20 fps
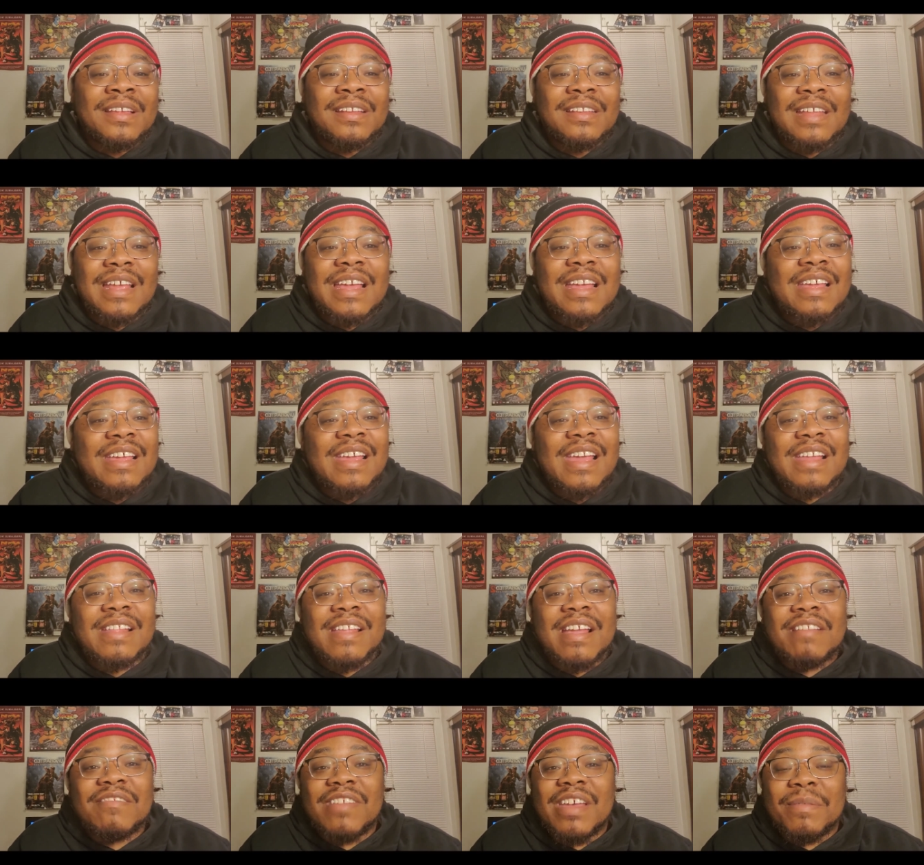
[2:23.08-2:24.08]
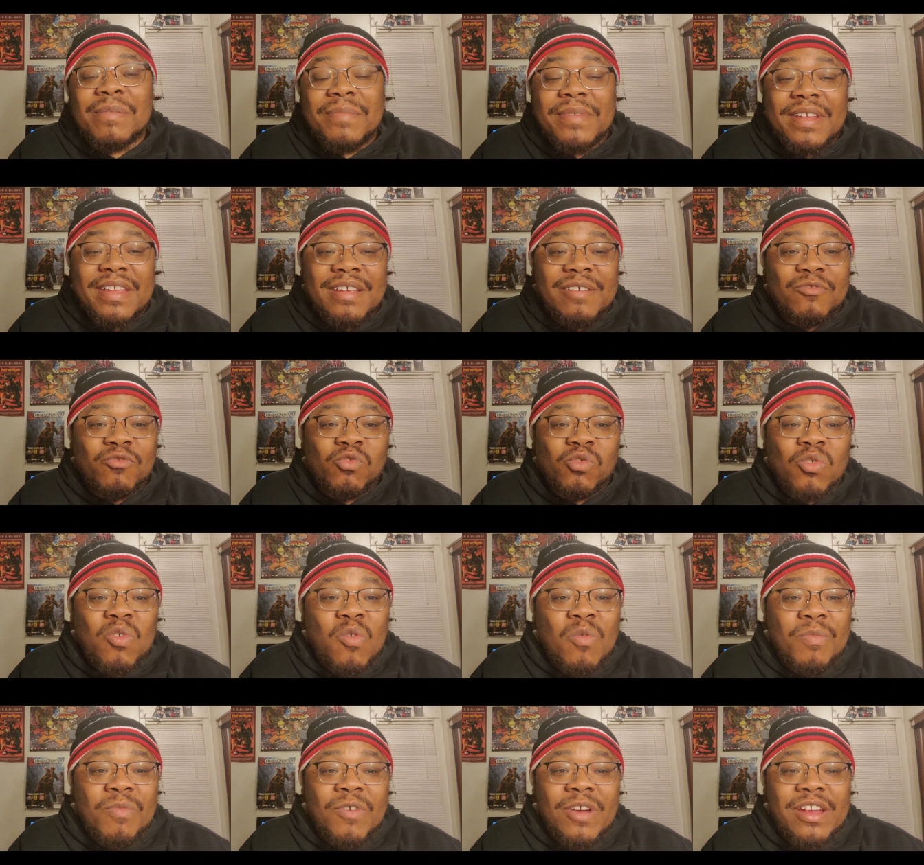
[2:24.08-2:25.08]
That that Japanese
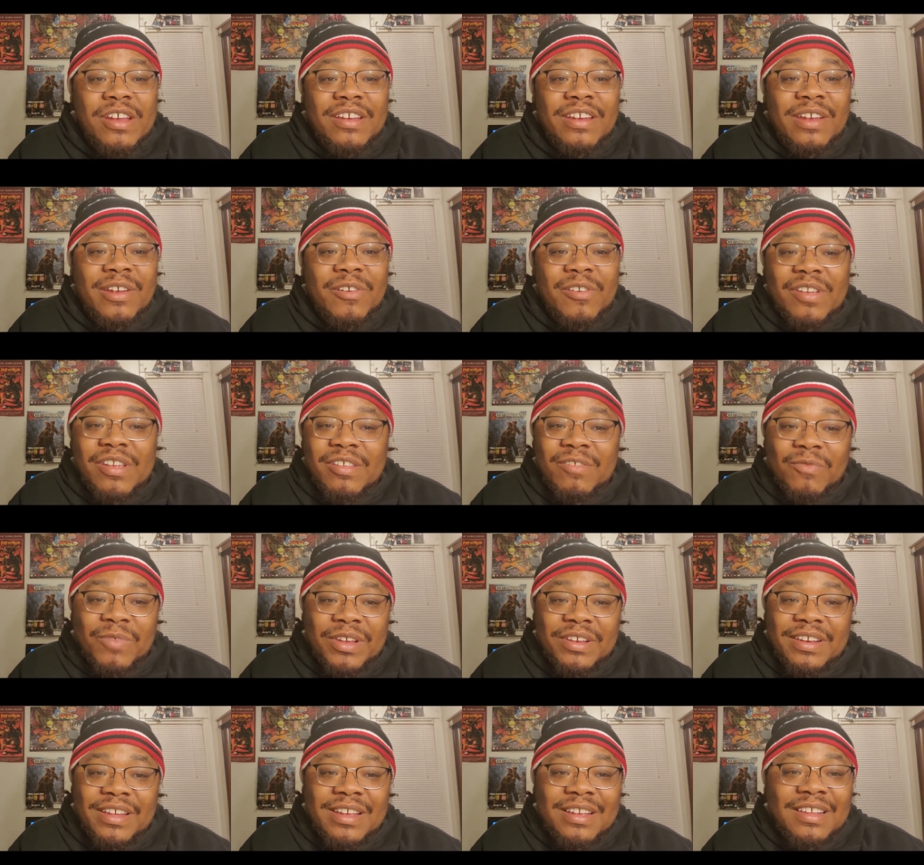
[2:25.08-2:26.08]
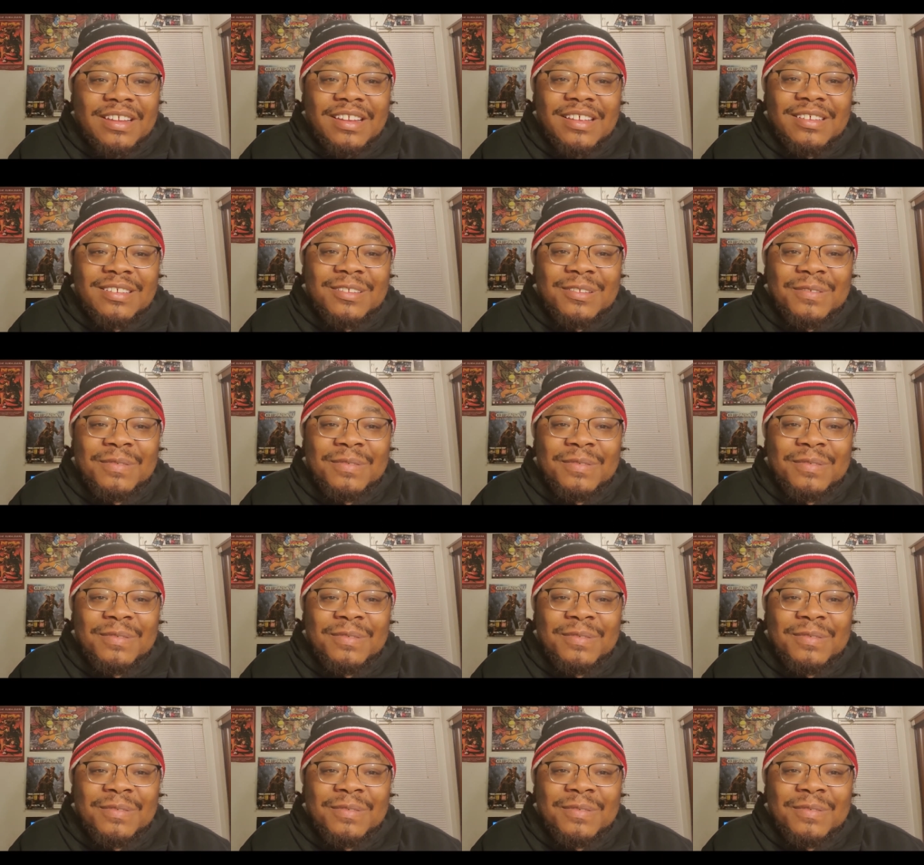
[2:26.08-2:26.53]
trope right there is ridiculous.